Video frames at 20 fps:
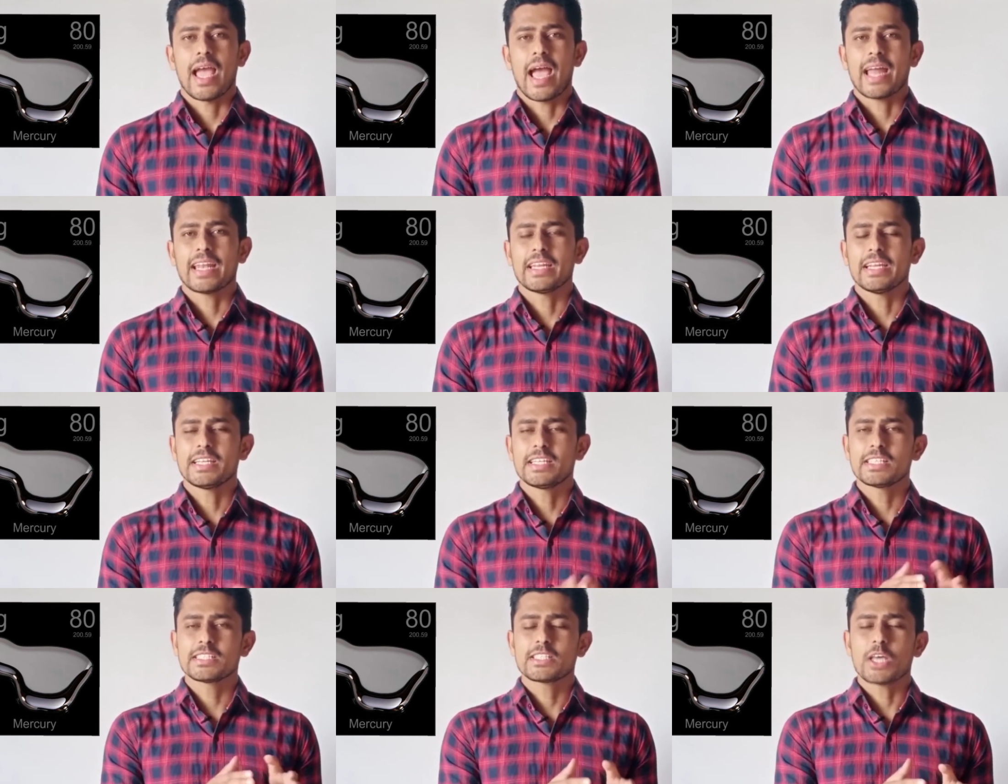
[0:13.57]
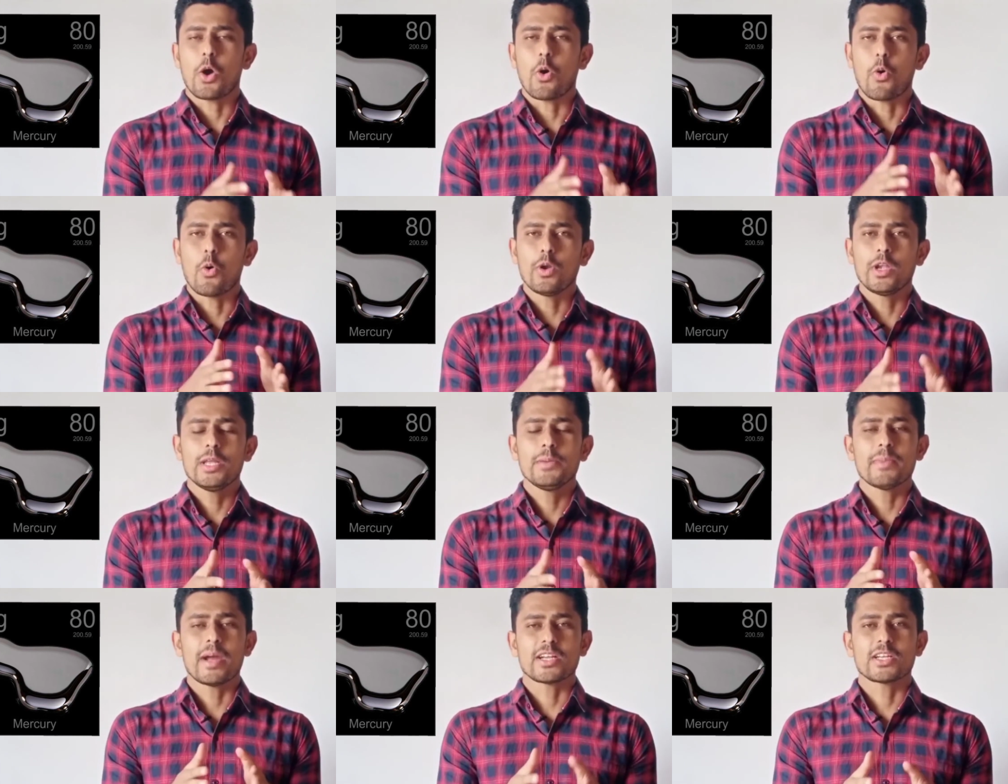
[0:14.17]
and it is the
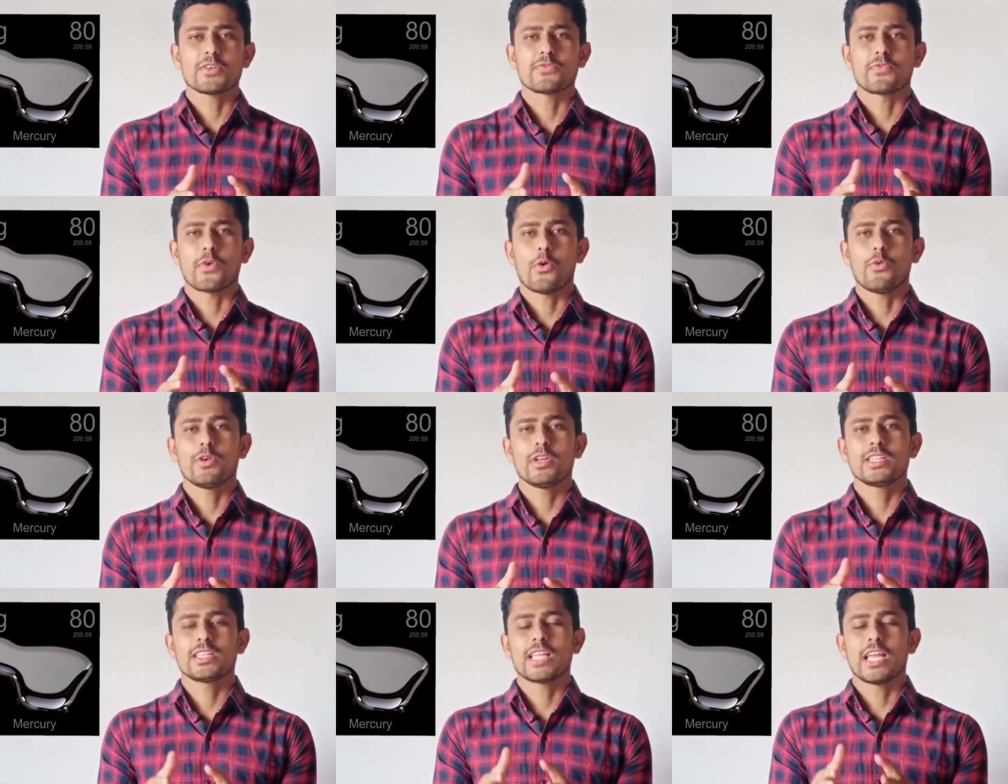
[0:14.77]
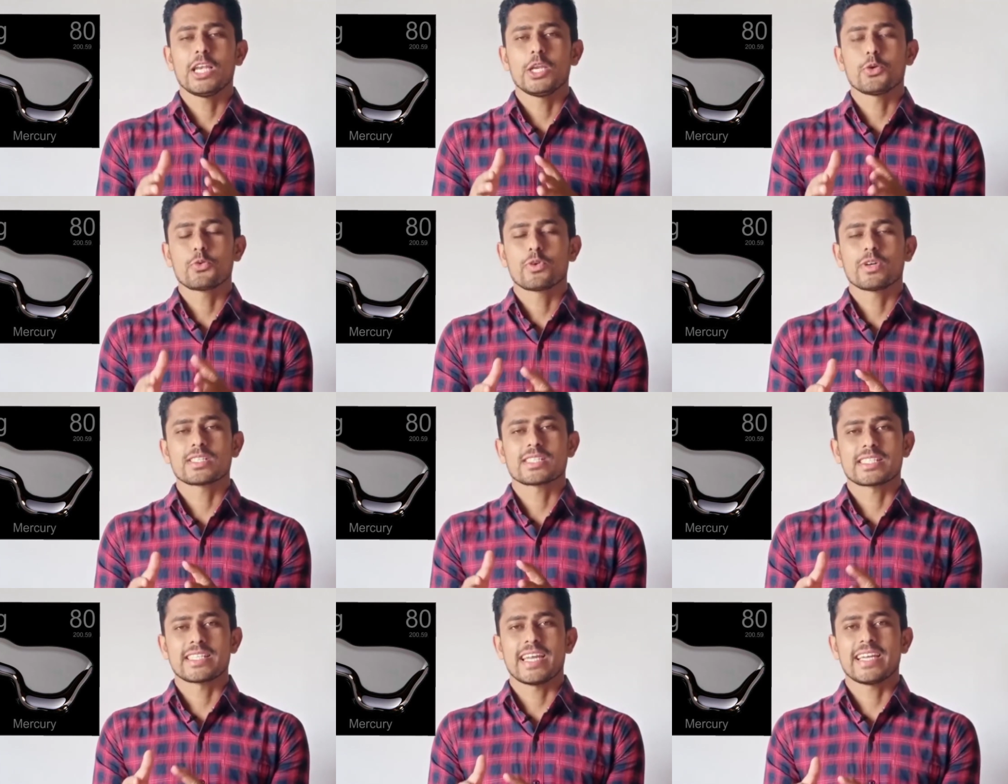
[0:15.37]
only metal found in the
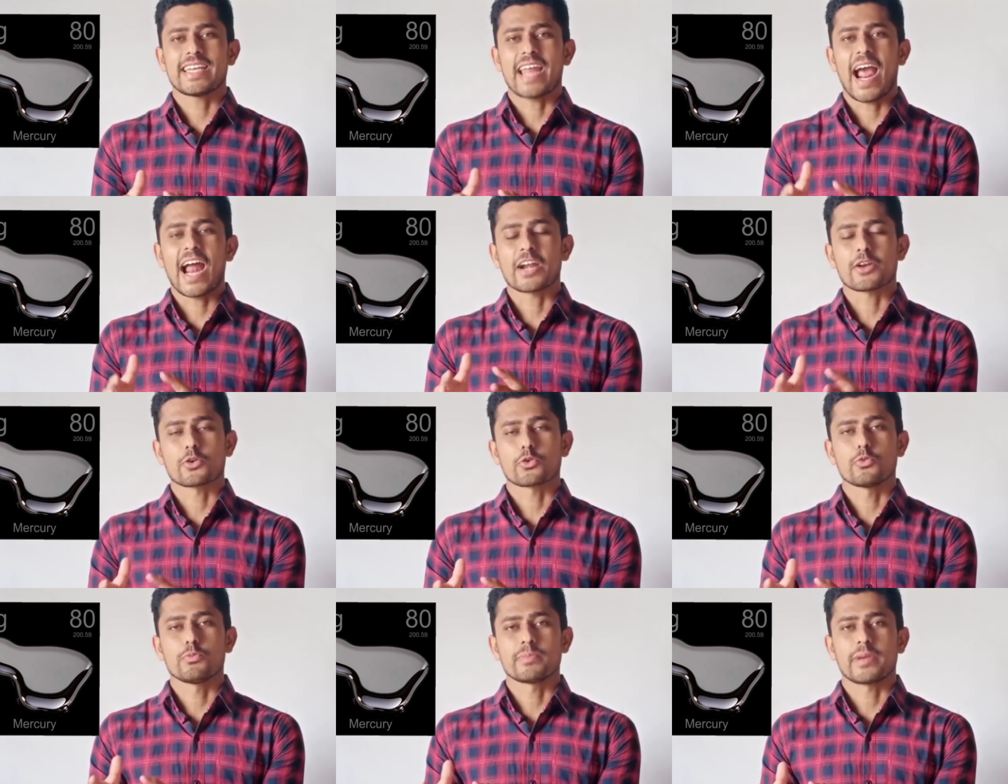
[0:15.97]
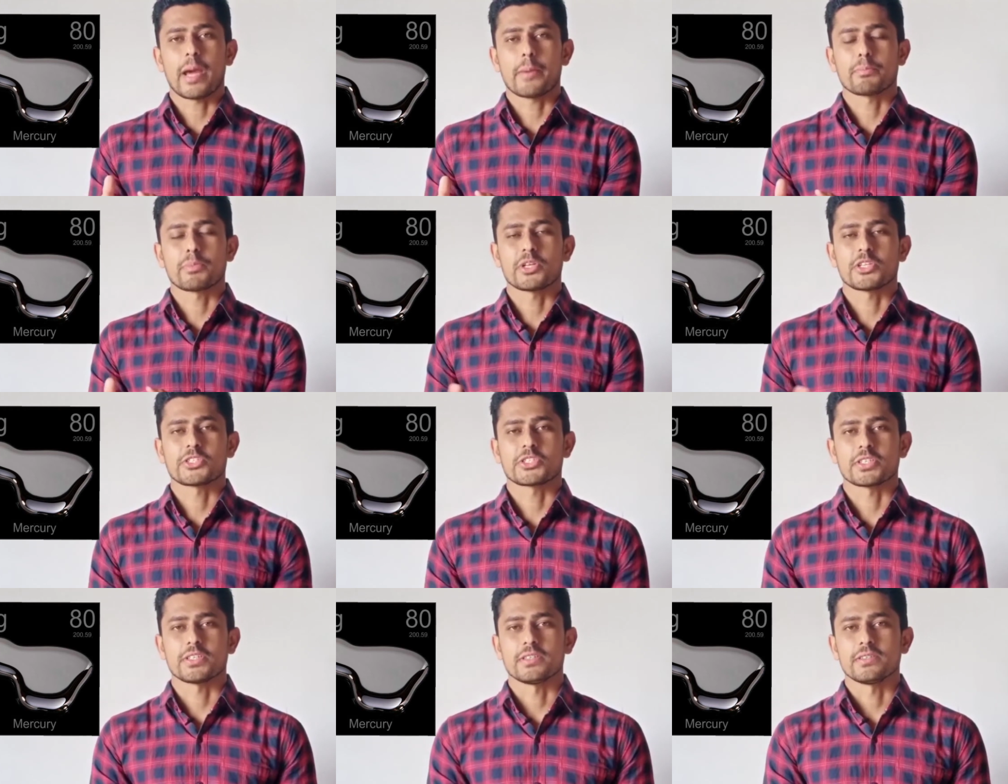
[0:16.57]
liquid state at room
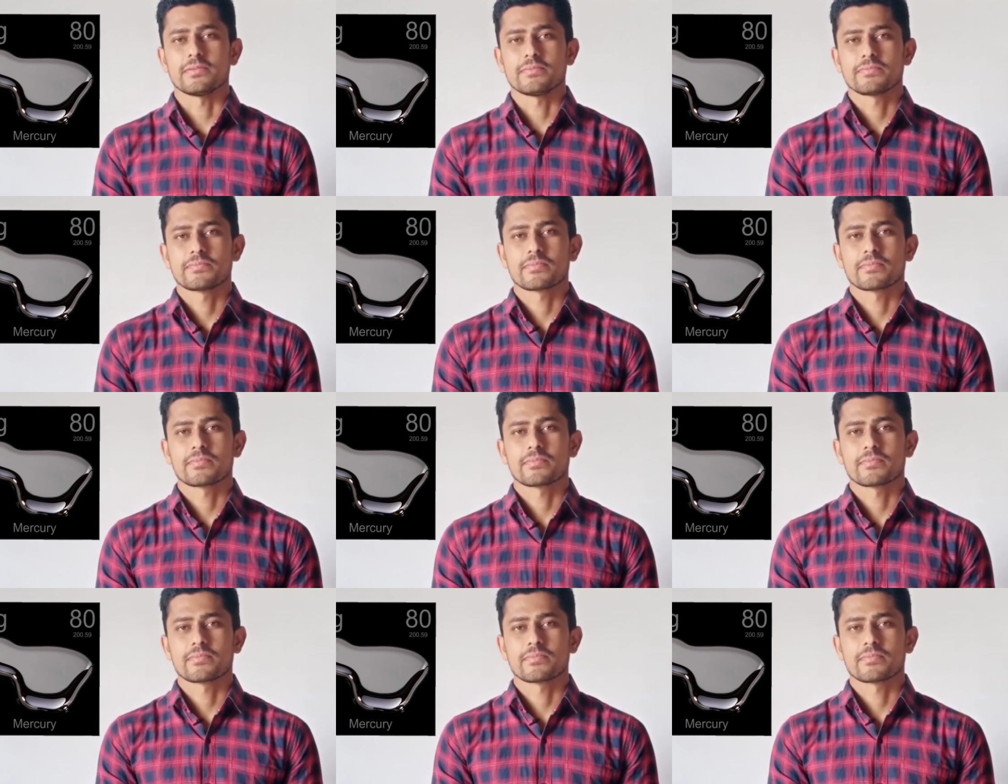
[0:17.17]
temperature.